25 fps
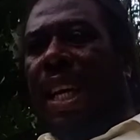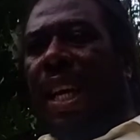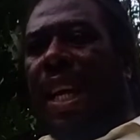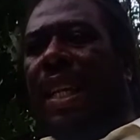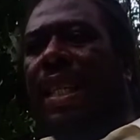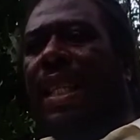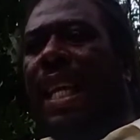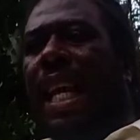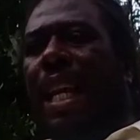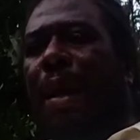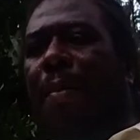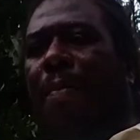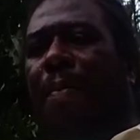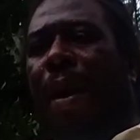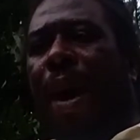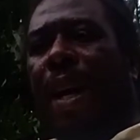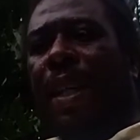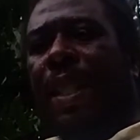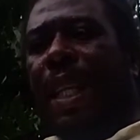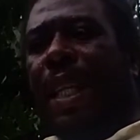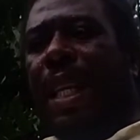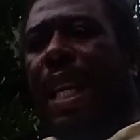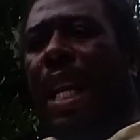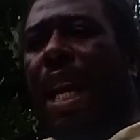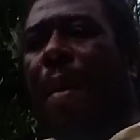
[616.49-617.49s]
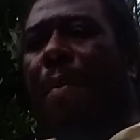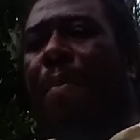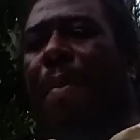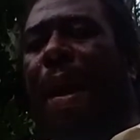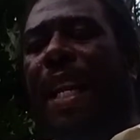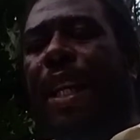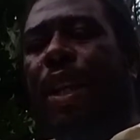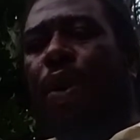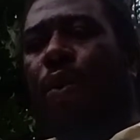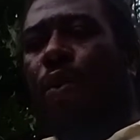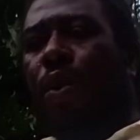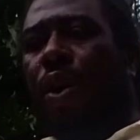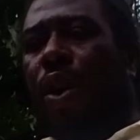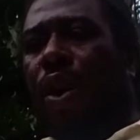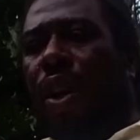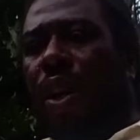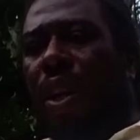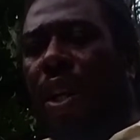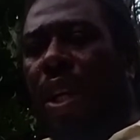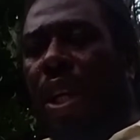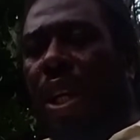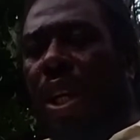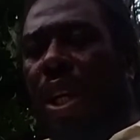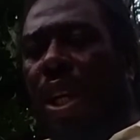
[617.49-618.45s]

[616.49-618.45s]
is a deposit in a better world?